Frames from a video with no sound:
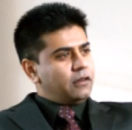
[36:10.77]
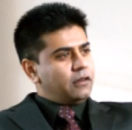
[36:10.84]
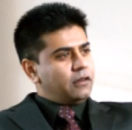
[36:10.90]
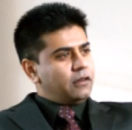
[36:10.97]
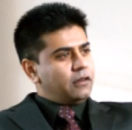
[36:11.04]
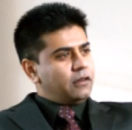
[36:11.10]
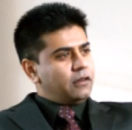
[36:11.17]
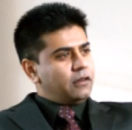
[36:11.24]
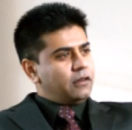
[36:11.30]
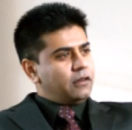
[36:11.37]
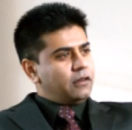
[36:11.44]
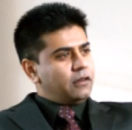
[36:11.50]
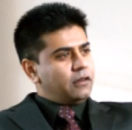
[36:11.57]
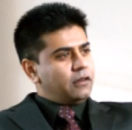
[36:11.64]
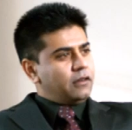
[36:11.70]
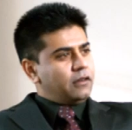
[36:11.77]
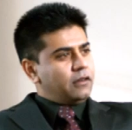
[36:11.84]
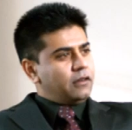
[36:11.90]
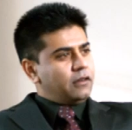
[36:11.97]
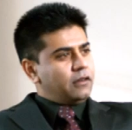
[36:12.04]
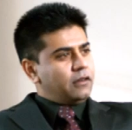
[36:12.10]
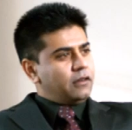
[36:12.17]

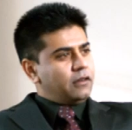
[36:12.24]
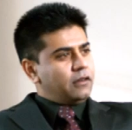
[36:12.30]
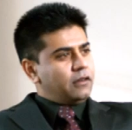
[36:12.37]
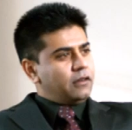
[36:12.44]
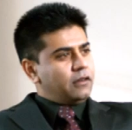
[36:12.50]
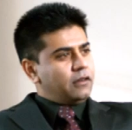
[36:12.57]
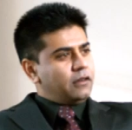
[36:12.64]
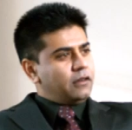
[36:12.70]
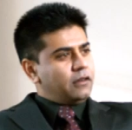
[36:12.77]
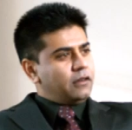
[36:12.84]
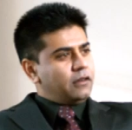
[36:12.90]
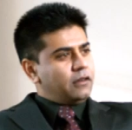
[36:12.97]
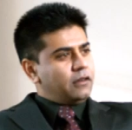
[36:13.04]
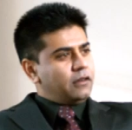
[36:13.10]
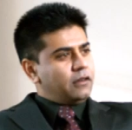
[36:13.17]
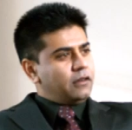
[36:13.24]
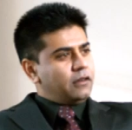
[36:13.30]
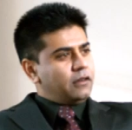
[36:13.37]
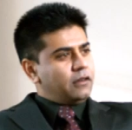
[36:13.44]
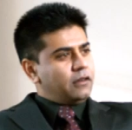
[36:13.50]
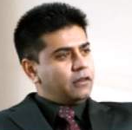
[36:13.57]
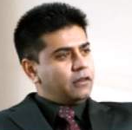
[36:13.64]

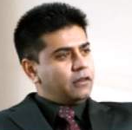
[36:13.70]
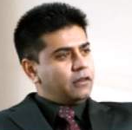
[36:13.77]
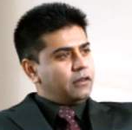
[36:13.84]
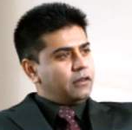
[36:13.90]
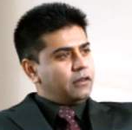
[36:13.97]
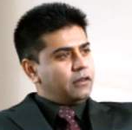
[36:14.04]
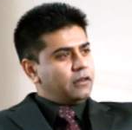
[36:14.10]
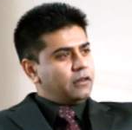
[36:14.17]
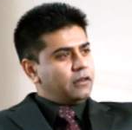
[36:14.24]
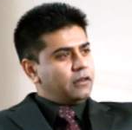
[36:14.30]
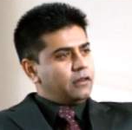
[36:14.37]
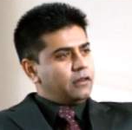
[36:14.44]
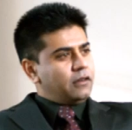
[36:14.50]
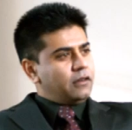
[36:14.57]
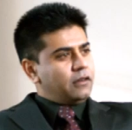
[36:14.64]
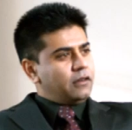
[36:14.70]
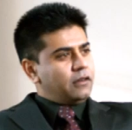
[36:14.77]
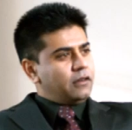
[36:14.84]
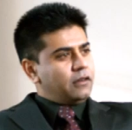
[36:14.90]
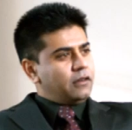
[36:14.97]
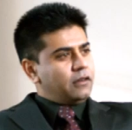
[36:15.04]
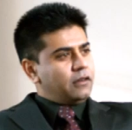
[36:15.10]

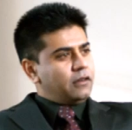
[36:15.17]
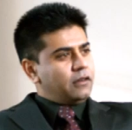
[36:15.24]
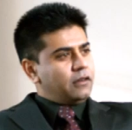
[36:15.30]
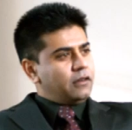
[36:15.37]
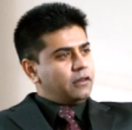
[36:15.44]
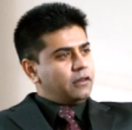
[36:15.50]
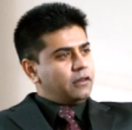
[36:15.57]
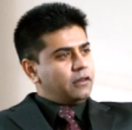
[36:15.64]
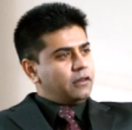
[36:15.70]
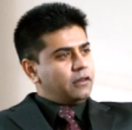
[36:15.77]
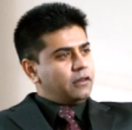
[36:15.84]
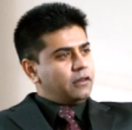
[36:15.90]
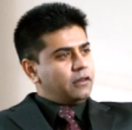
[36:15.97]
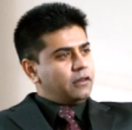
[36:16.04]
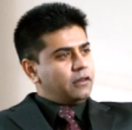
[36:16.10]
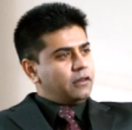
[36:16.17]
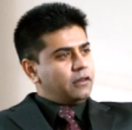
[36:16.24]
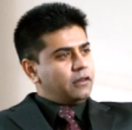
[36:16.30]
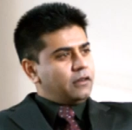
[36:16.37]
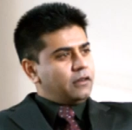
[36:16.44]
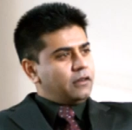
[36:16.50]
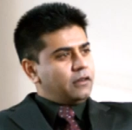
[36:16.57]

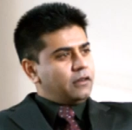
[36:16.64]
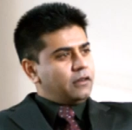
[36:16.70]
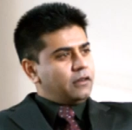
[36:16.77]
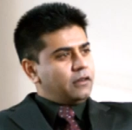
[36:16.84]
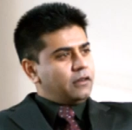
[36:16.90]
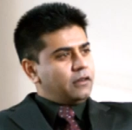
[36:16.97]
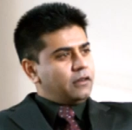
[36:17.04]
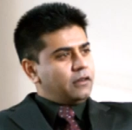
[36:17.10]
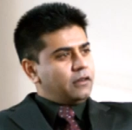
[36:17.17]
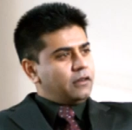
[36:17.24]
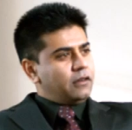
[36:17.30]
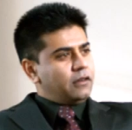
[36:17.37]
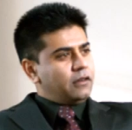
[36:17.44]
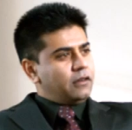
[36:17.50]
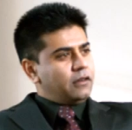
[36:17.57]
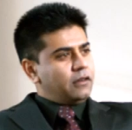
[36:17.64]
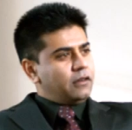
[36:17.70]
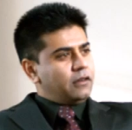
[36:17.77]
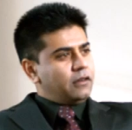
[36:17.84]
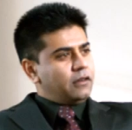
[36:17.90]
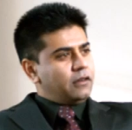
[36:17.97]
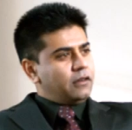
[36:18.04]

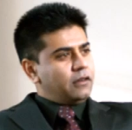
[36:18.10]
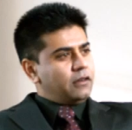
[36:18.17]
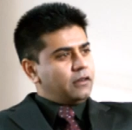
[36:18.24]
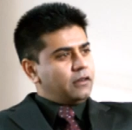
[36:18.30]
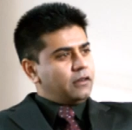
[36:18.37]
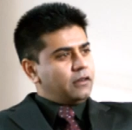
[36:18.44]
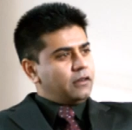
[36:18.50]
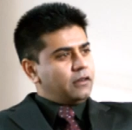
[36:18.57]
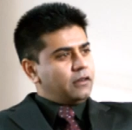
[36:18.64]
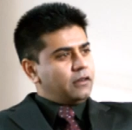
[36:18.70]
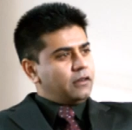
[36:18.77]
The face doesn't move, so there is nothing to read.